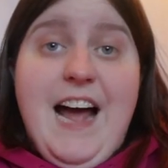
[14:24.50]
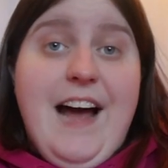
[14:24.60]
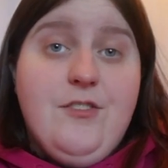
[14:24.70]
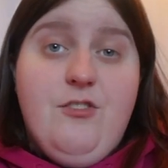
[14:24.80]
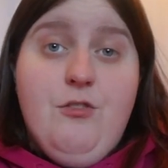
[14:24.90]
I
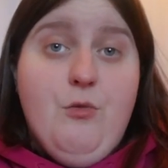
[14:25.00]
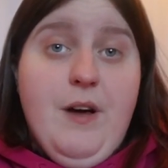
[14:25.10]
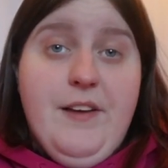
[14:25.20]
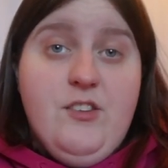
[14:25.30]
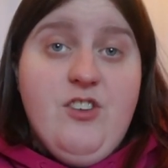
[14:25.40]
had
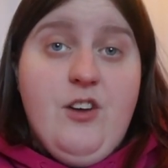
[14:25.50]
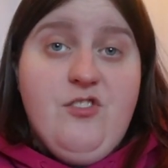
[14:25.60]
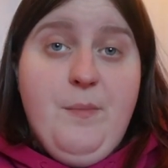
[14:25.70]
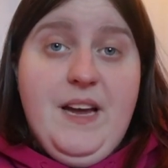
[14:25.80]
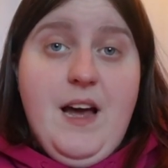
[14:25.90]
to
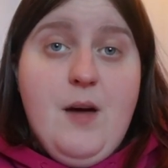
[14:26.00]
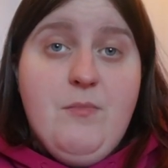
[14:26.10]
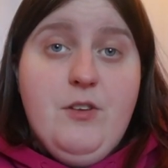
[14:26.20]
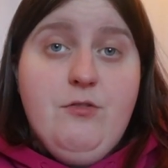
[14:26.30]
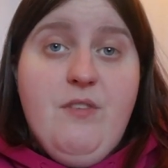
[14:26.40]
charge up my
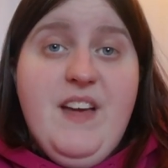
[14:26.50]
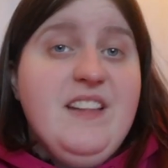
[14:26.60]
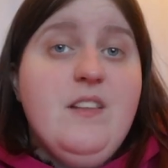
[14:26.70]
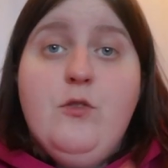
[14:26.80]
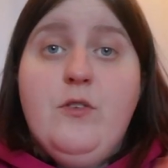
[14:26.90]
camera, so if
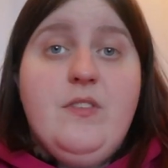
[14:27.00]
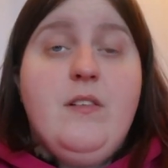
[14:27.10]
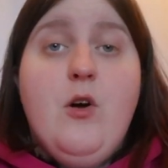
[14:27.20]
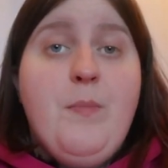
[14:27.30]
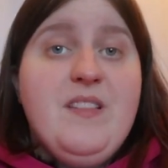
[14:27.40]
anything looks a
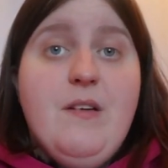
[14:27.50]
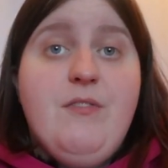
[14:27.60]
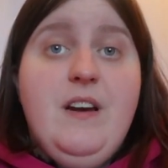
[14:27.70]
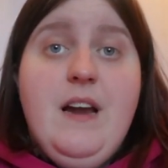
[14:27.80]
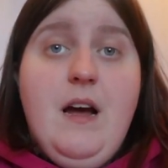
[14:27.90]
little bit
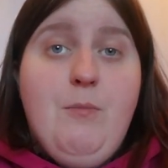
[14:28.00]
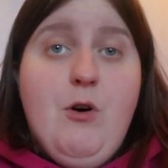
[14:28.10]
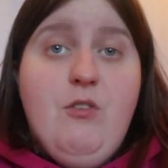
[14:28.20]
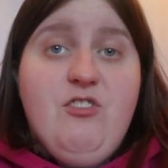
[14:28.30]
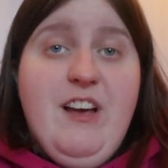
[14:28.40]
different, I
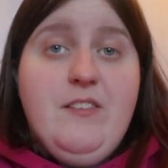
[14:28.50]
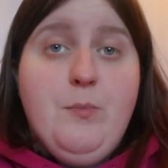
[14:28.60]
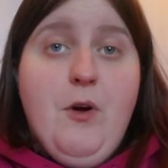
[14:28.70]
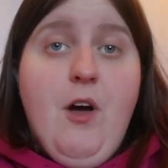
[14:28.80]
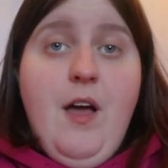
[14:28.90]
apologise,
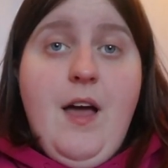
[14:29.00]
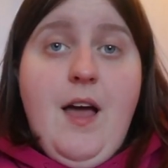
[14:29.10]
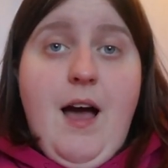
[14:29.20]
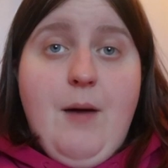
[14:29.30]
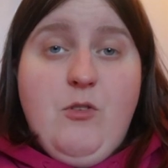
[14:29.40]
but
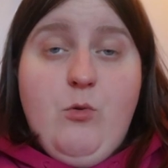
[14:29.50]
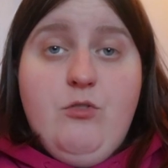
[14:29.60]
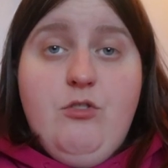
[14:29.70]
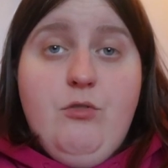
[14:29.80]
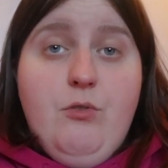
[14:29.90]
I'm
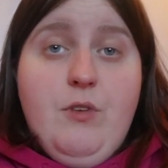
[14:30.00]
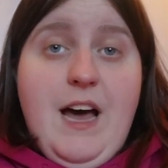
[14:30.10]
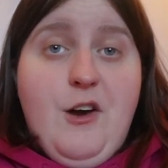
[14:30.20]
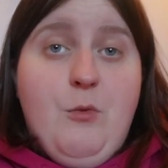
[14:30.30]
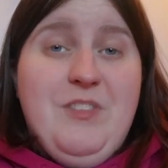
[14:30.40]
going to
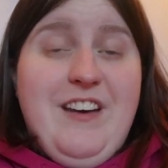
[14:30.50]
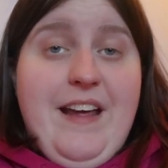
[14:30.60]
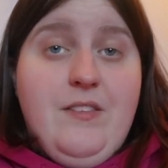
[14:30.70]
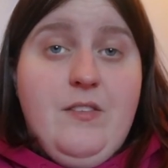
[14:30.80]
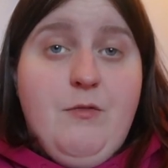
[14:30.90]
carry on with the
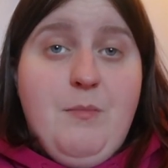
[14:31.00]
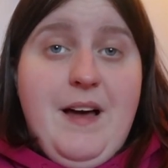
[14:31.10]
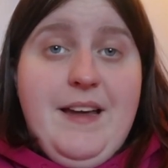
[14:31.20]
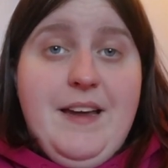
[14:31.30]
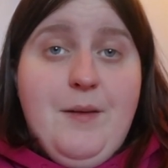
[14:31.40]
rest of
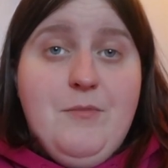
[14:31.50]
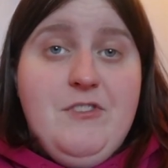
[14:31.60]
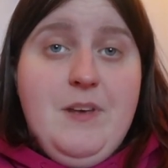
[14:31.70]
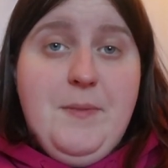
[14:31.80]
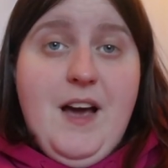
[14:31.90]
my
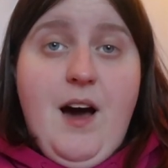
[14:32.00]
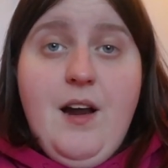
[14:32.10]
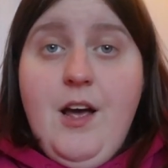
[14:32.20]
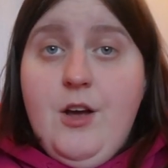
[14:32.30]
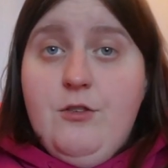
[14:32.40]

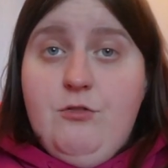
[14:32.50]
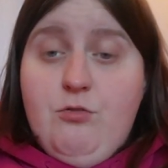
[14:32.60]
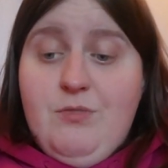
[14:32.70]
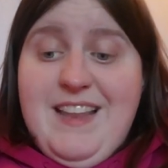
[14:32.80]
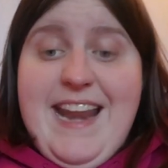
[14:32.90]
TBR.
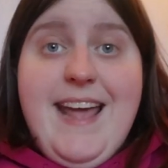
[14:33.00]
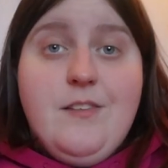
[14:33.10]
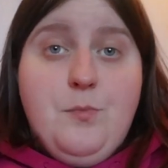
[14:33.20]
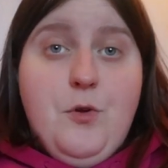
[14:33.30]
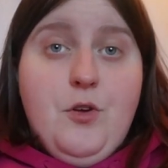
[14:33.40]
So the
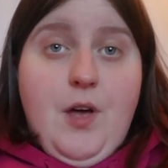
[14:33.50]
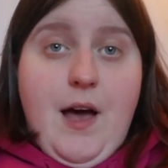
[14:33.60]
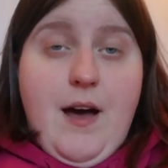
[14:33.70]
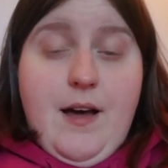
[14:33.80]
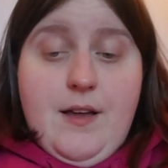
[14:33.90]
next book
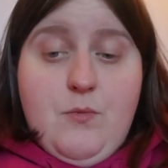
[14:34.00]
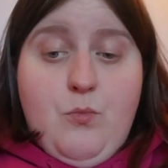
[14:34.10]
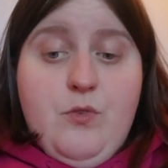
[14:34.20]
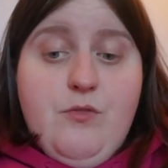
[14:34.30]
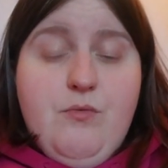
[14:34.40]
I
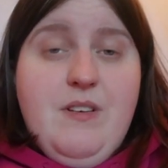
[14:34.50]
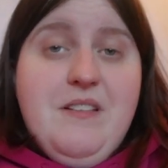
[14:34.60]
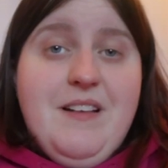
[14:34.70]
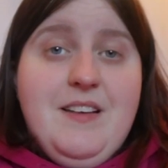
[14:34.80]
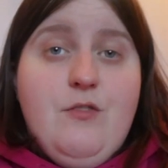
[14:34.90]
would
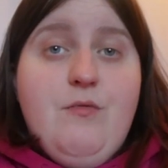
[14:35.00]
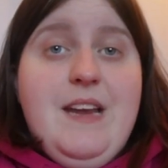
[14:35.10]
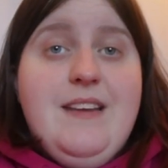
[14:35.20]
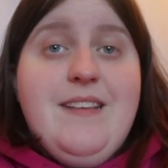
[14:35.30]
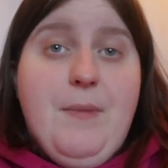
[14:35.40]
really like to
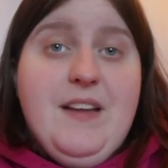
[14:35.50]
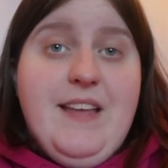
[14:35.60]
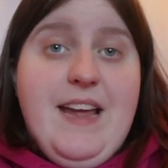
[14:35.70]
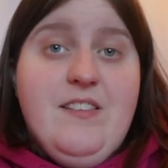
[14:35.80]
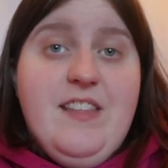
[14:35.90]
read by
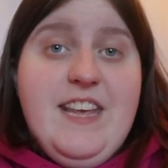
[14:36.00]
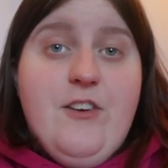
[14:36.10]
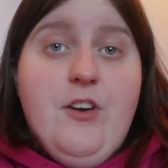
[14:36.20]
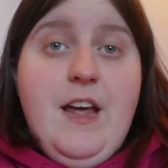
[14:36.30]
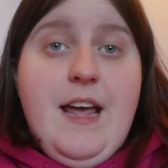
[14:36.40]
the end of the year